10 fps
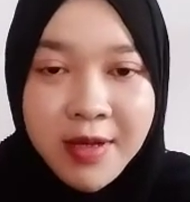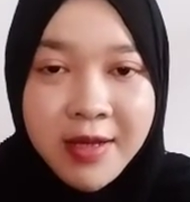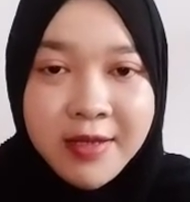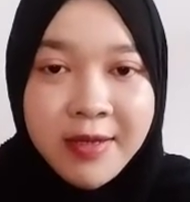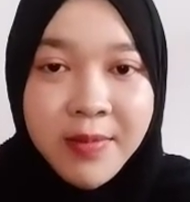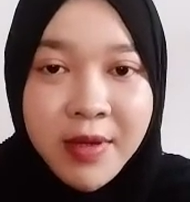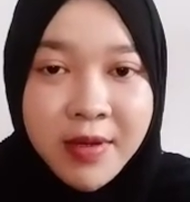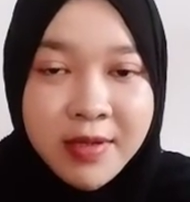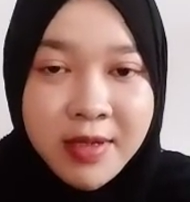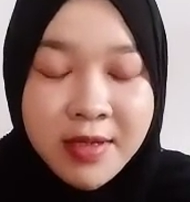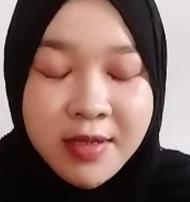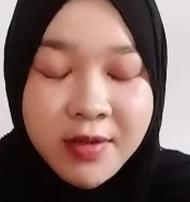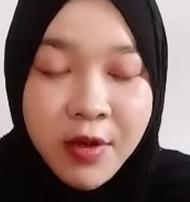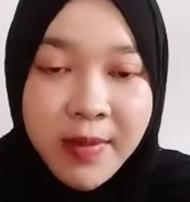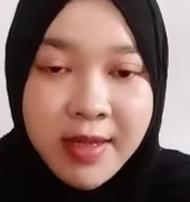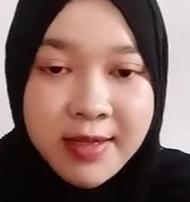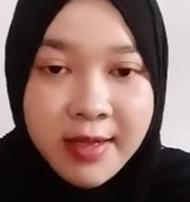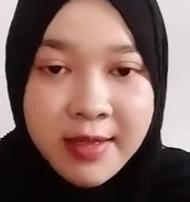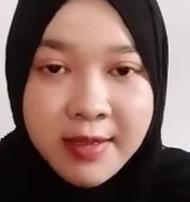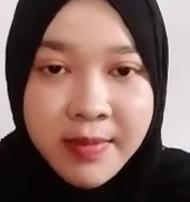Symbiosis
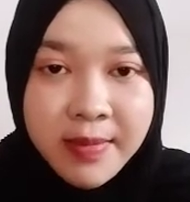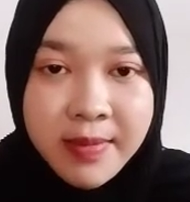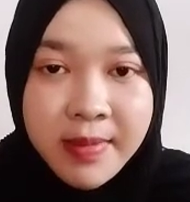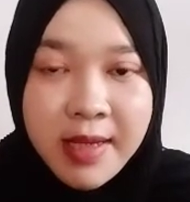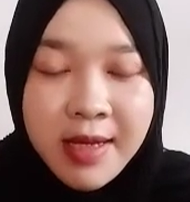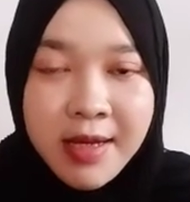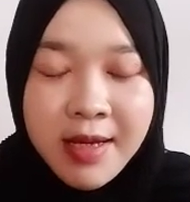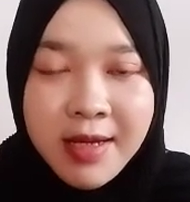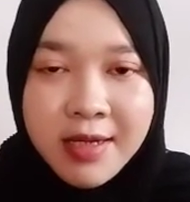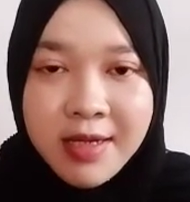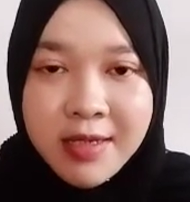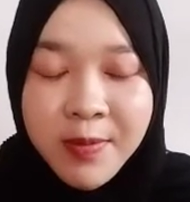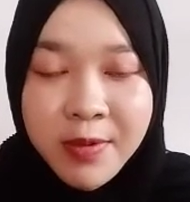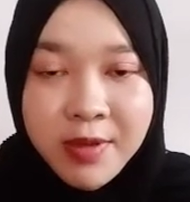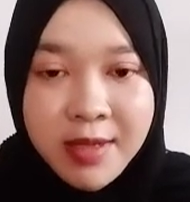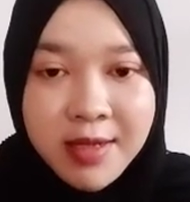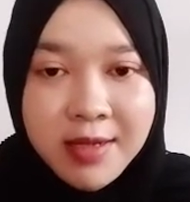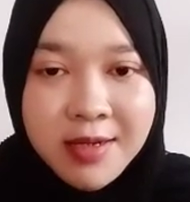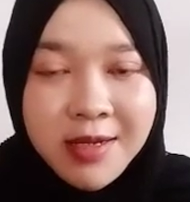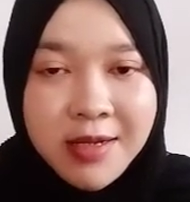commensalism. A reciprocal
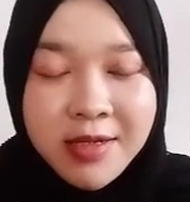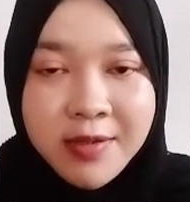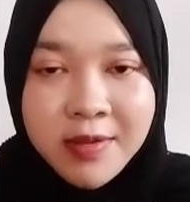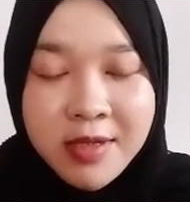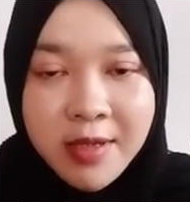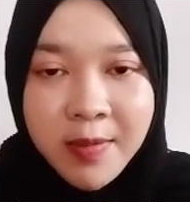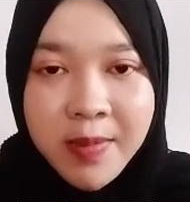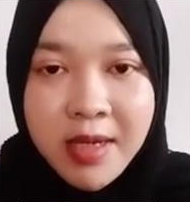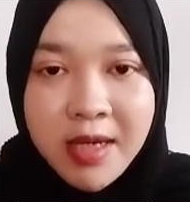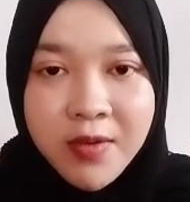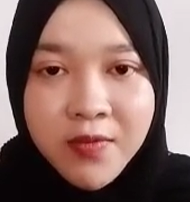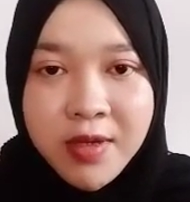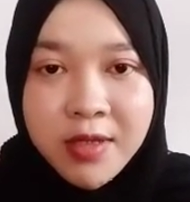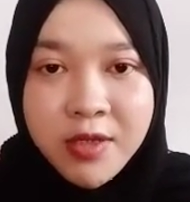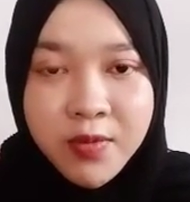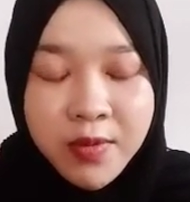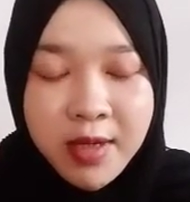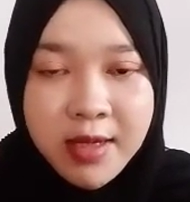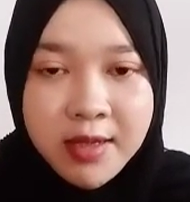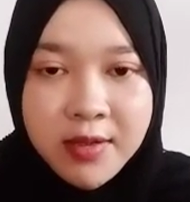relationship in which
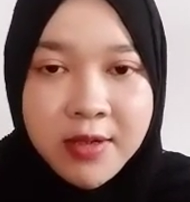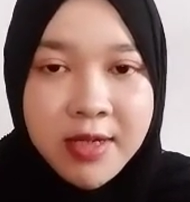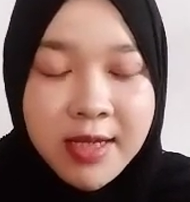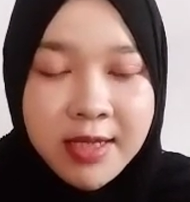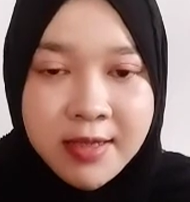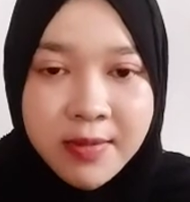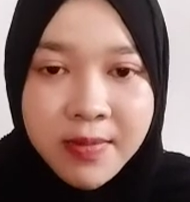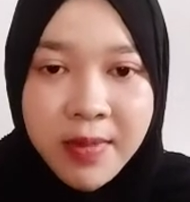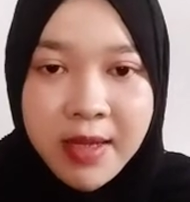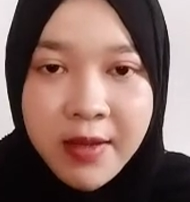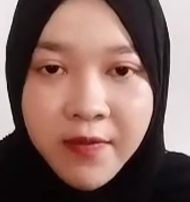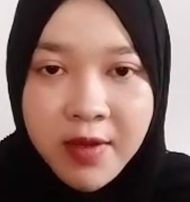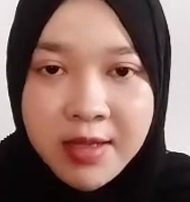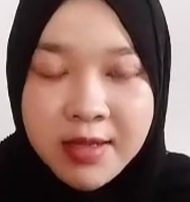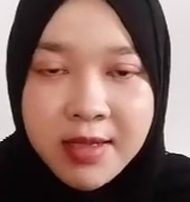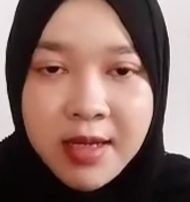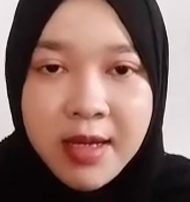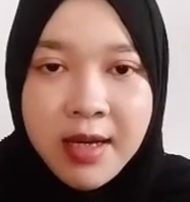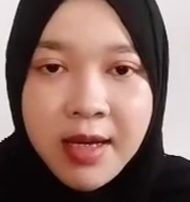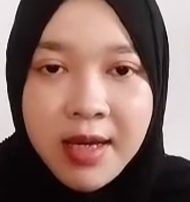one organism benefits
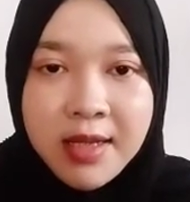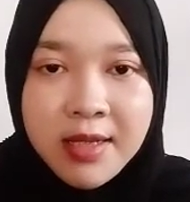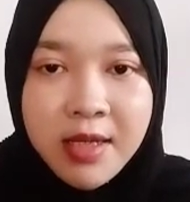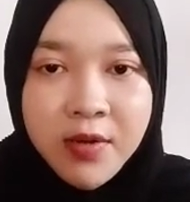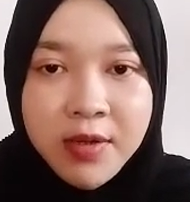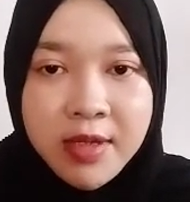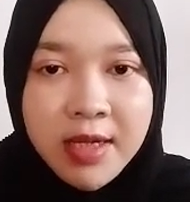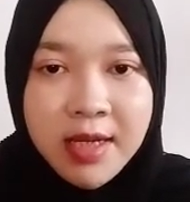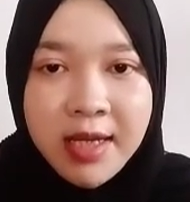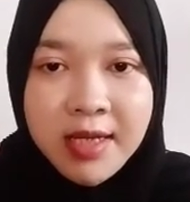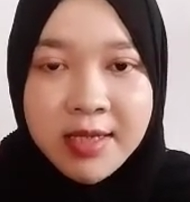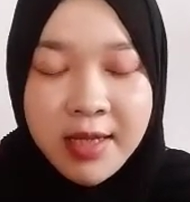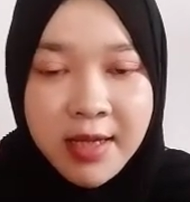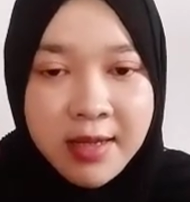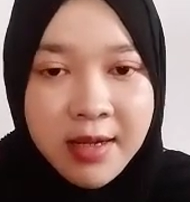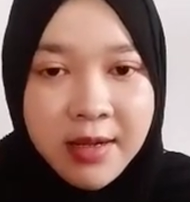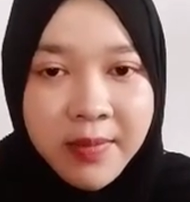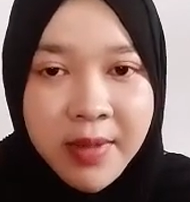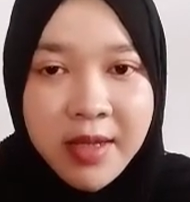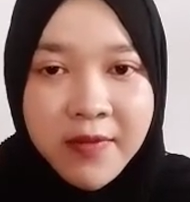and the other is neither
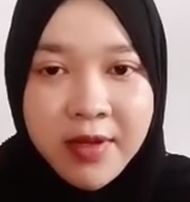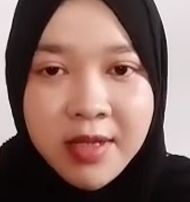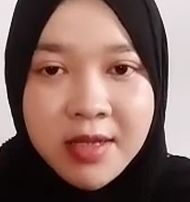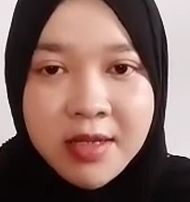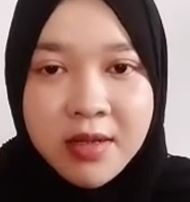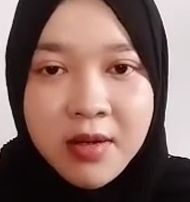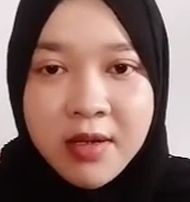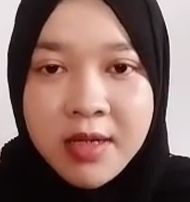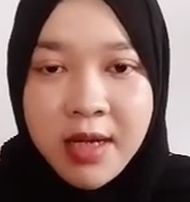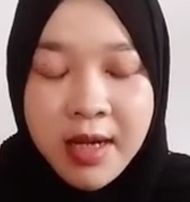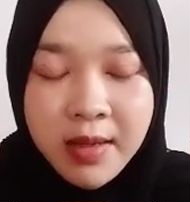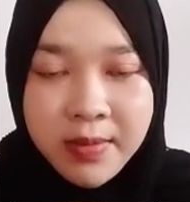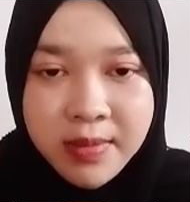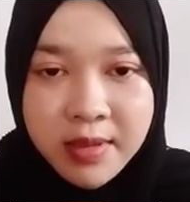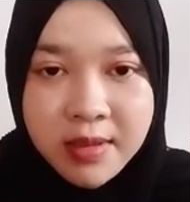benefited or harmed.